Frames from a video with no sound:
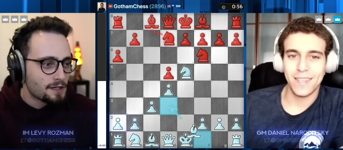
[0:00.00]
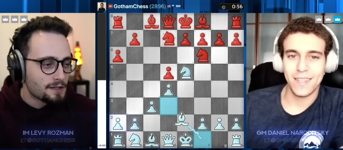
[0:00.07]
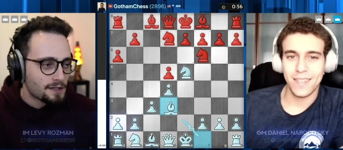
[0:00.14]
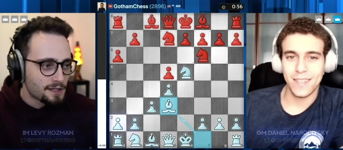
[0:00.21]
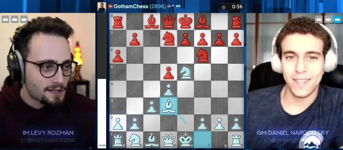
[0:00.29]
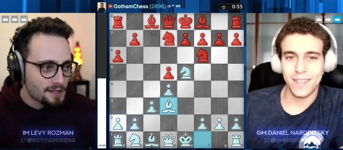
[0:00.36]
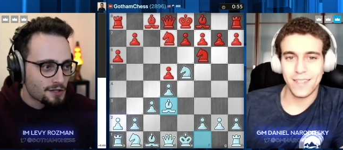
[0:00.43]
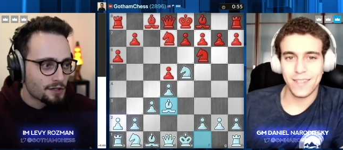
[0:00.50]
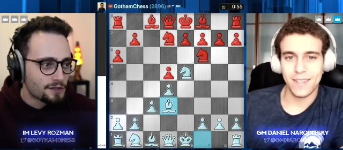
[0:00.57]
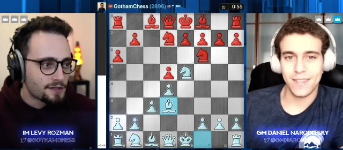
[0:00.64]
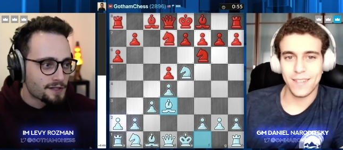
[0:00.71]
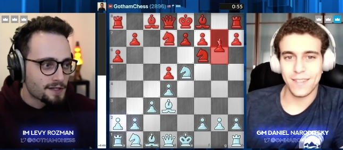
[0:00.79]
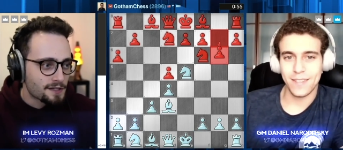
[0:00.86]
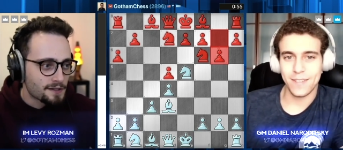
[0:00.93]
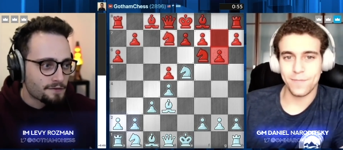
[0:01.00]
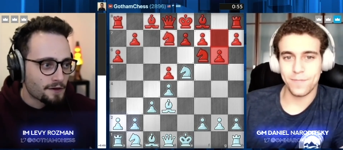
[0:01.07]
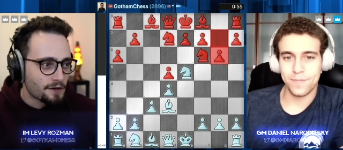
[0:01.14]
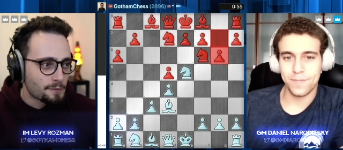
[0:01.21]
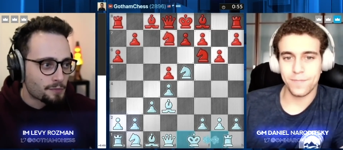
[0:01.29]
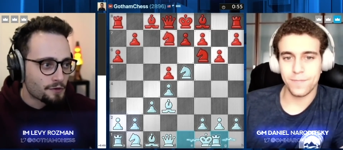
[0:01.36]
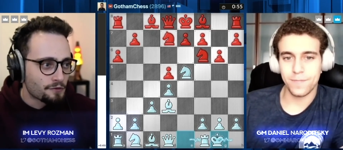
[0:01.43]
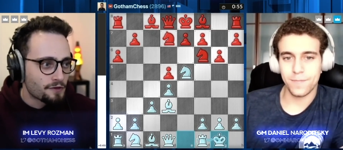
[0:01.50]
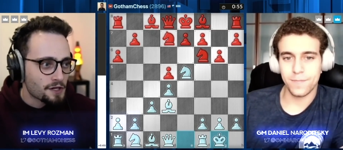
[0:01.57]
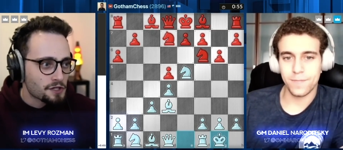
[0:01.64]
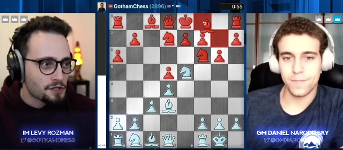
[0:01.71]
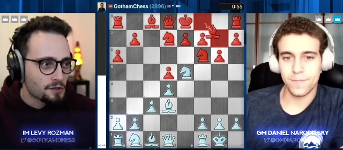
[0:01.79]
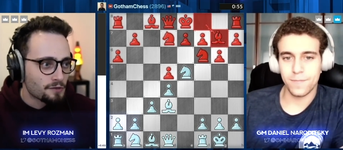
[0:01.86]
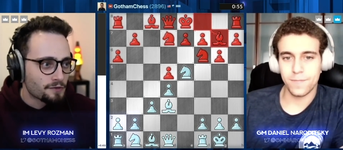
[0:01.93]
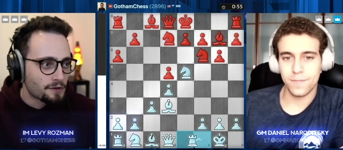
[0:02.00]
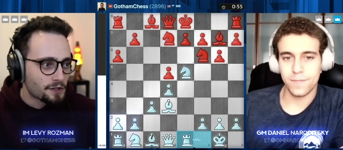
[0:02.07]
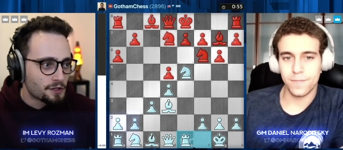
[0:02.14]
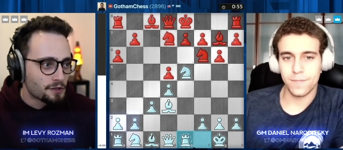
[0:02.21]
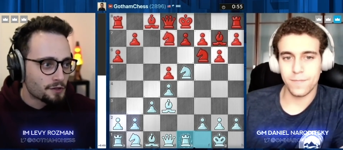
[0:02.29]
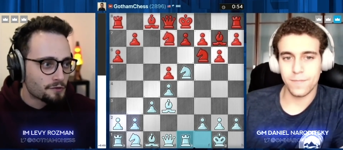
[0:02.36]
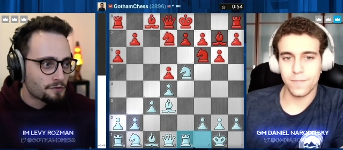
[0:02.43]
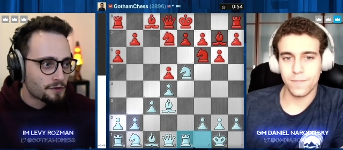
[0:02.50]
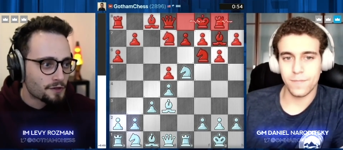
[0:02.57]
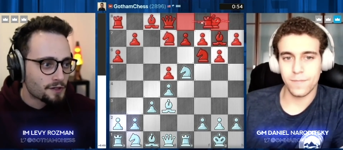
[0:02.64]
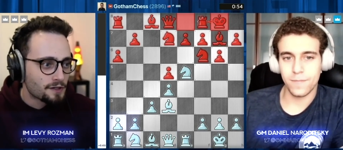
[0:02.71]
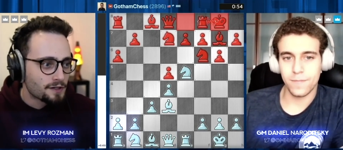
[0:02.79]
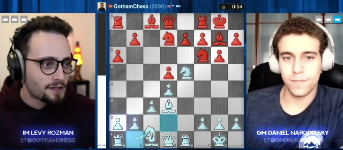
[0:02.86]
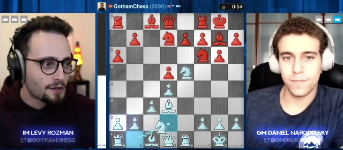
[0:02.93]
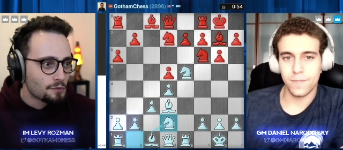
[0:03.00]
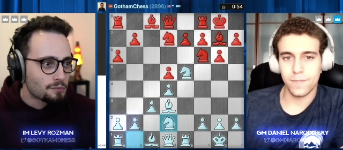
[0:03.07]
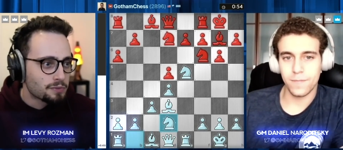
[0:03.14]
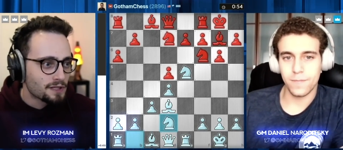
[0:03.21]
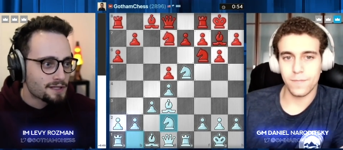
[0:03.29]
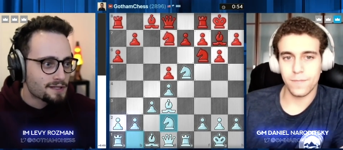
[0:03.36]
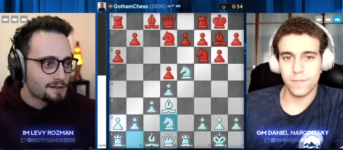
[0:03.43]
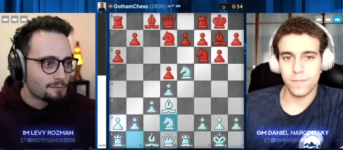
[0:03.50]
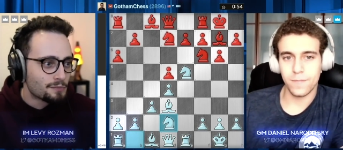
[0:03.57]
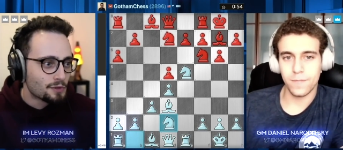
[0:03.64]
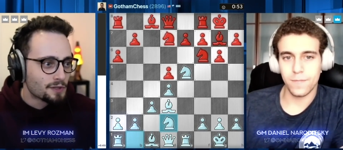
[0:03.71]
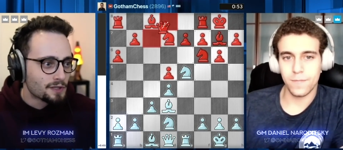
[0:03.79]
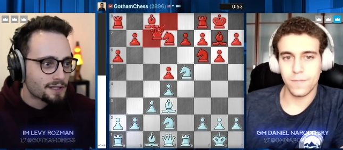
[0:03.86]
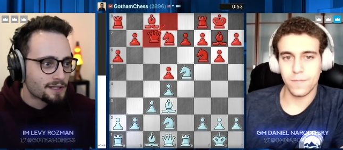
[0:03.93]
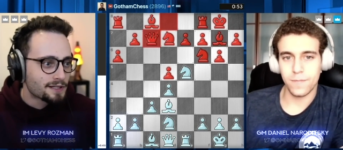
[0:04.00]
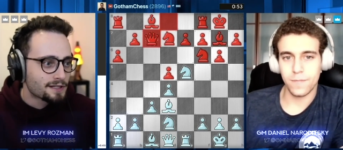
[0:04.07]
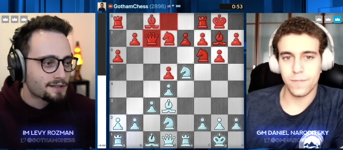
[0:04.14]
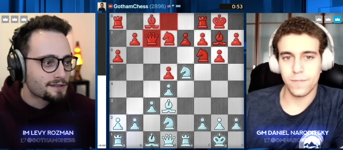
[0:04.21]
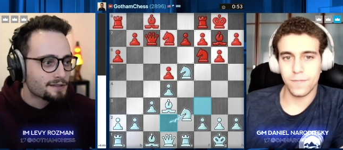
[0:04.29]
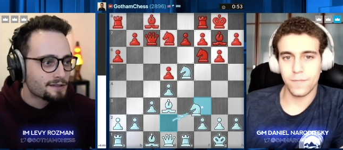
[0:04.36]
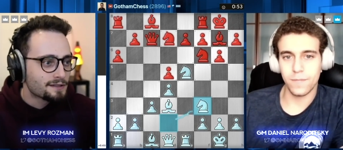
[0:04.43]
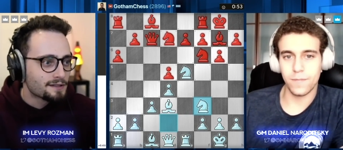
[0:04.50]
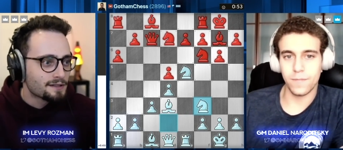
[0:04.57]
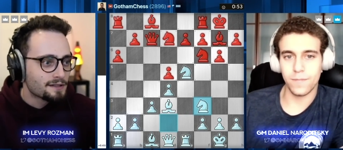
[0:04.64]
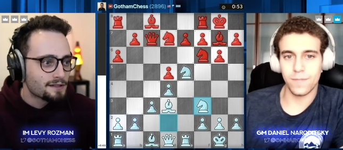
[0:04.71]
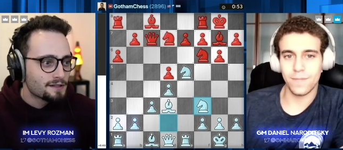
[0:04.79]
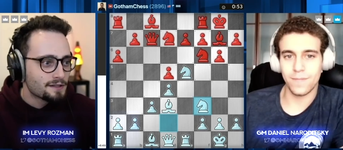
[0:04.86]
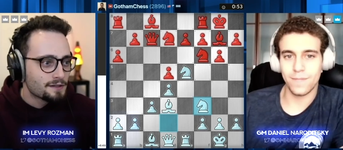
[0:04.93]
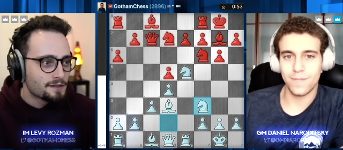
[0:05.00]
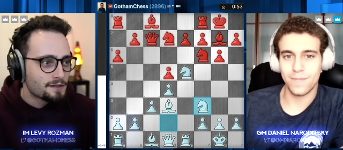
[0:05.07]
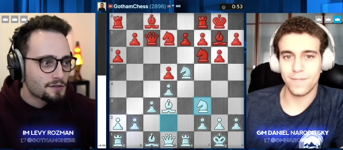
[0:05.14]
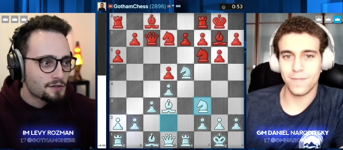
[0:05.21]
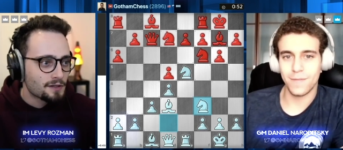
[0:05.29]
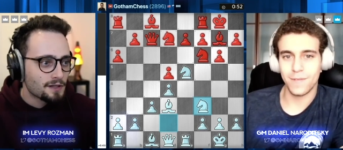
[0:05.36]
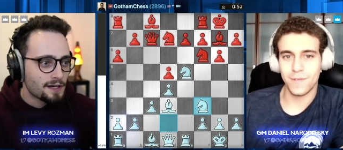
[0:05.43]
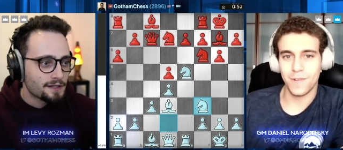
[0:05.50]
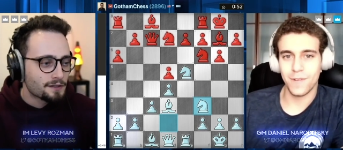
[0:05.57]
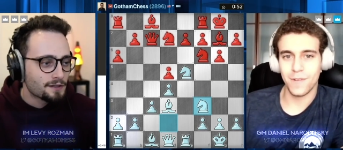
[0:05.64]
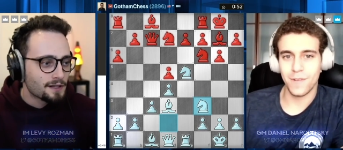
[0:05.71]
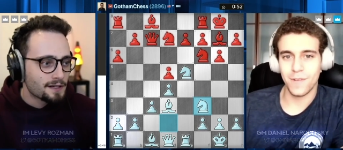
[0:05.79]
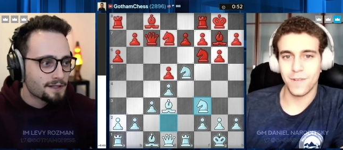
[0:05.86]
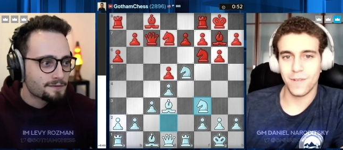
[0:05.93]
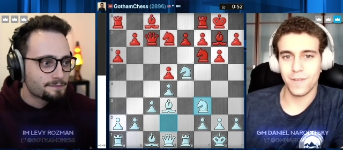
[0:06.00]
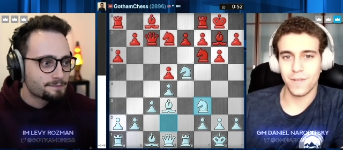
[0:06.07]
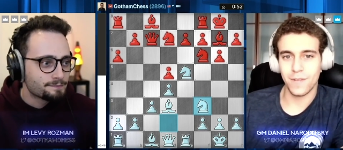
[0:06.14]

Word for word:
Speaker 1: This is good. This is a very professional, very good for you know blitz and bullet and. Mm-hmm. It's good line. Good line.